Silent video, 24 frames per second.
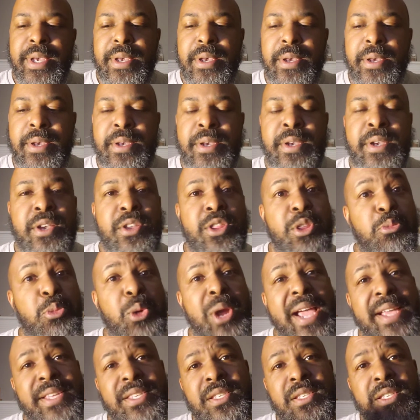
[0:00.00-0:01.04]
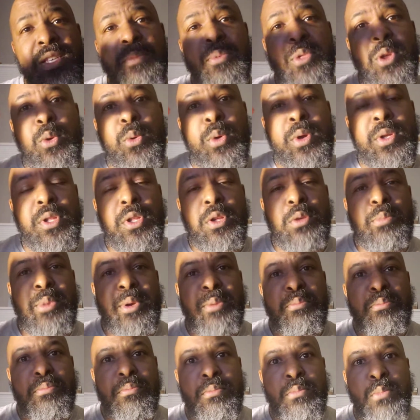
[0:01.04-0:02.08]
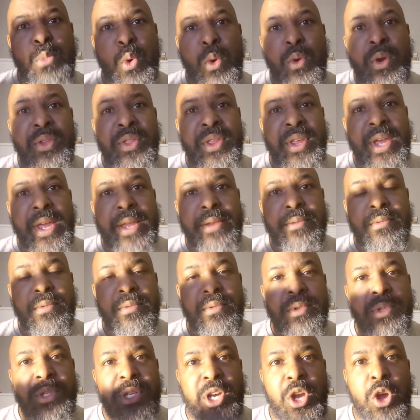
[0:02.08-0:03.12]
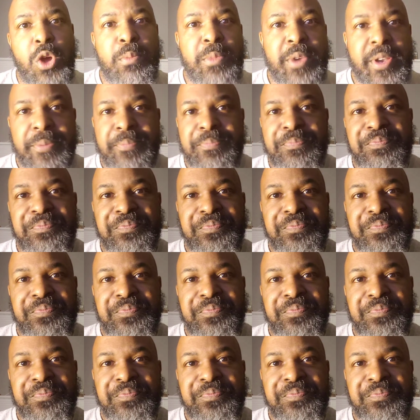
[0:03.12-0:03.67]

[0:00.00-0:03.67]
The prices up there were a little bit more than Tacoma,